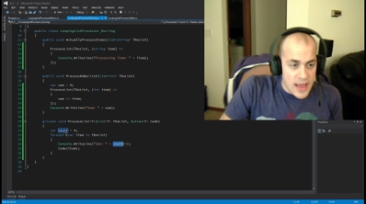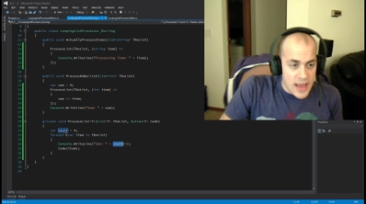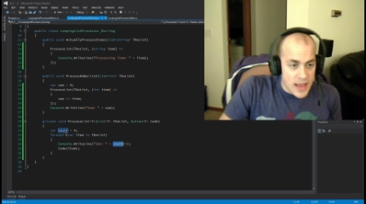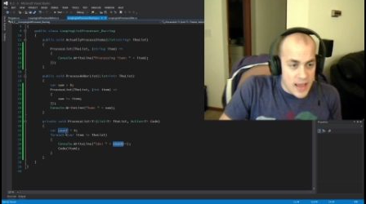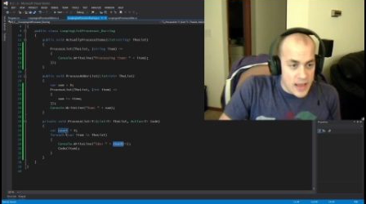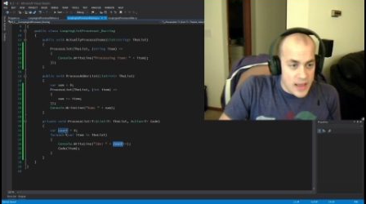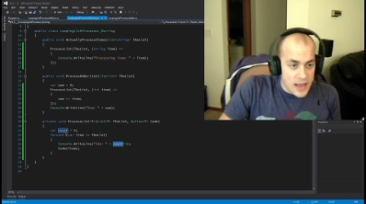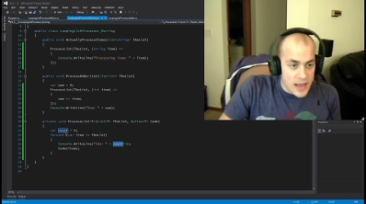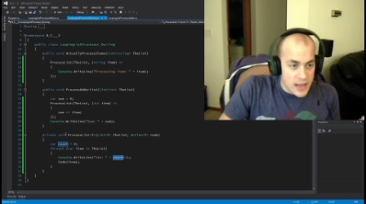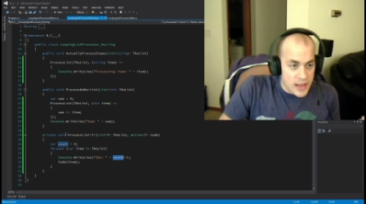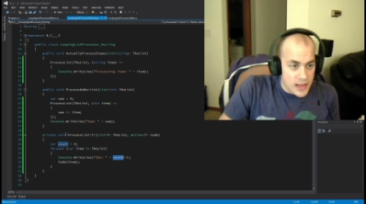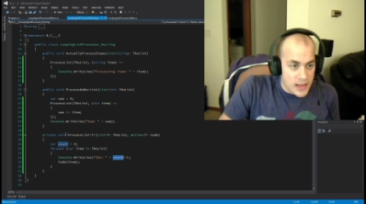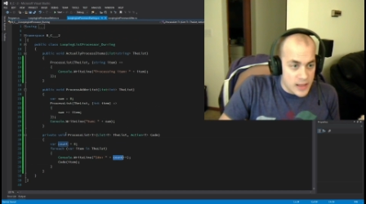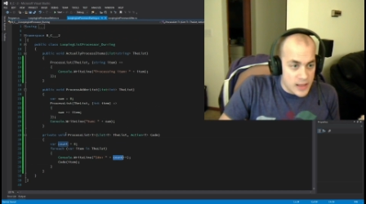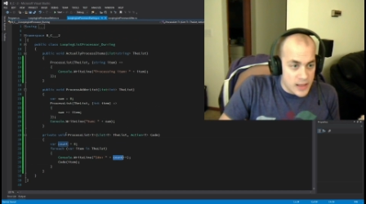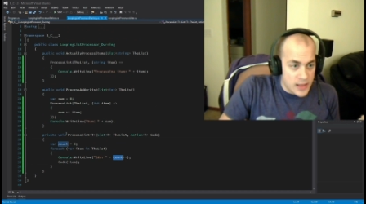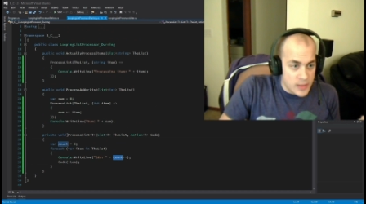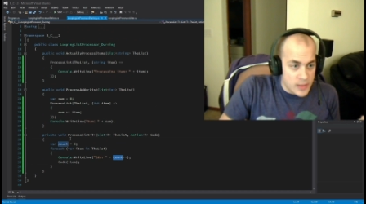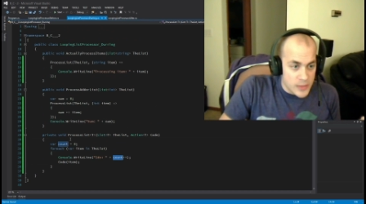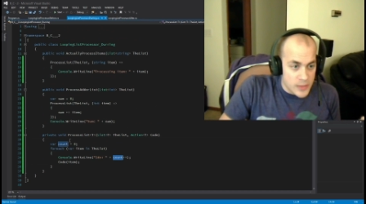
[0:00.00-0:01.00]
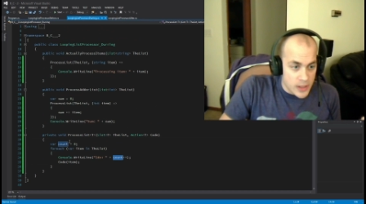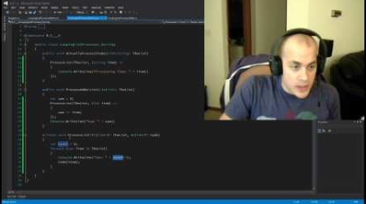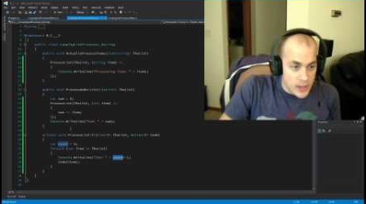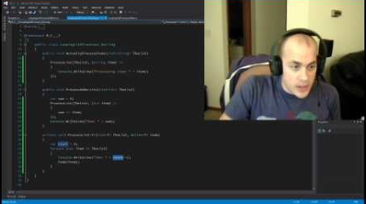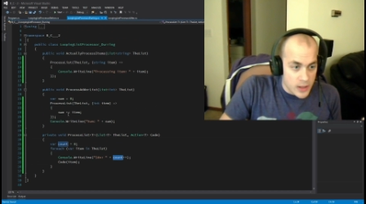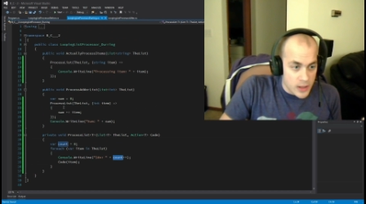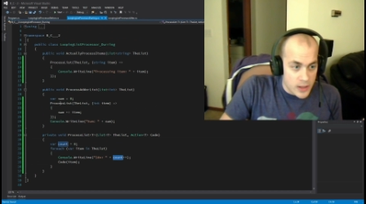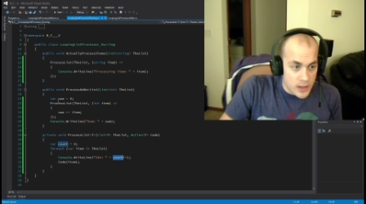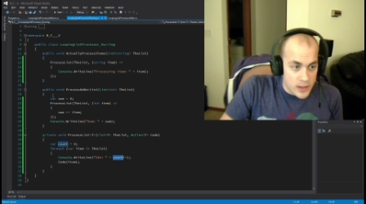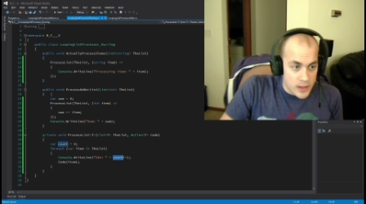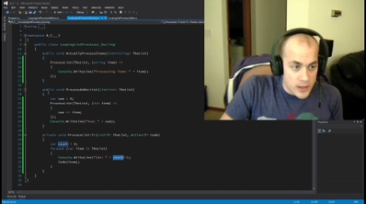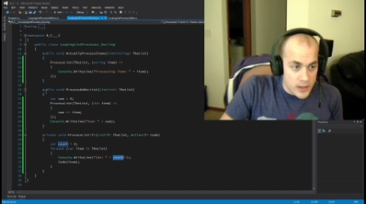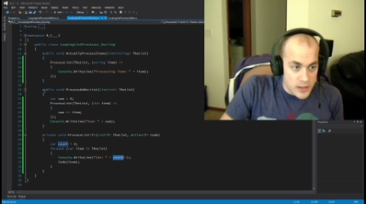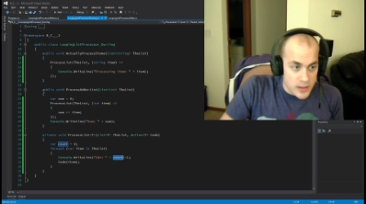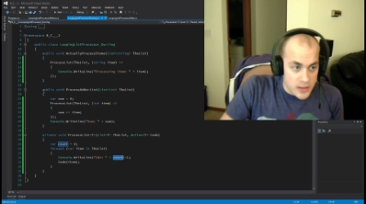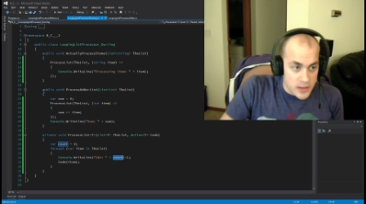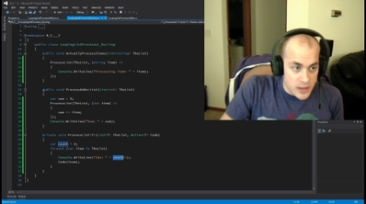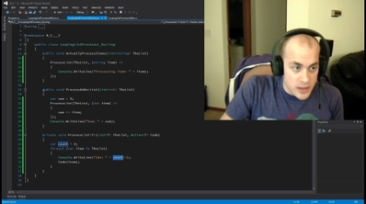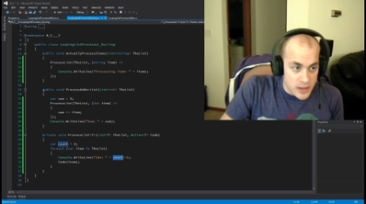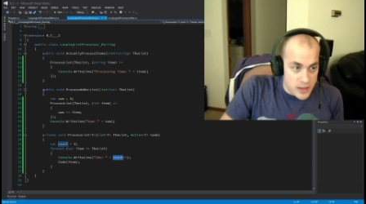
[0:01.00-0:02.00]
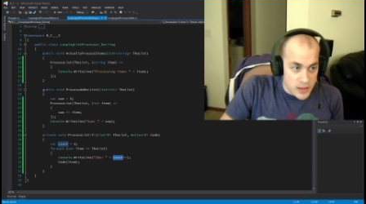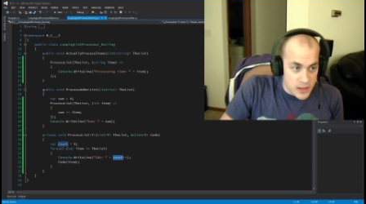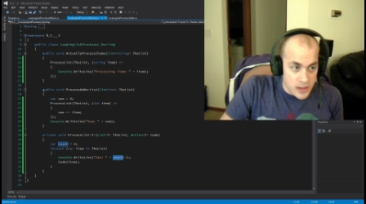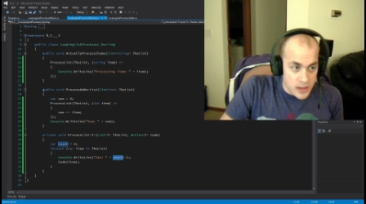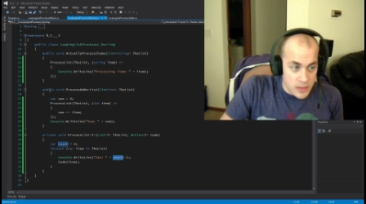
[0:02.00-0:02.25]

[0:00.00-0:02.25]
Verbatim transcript: And because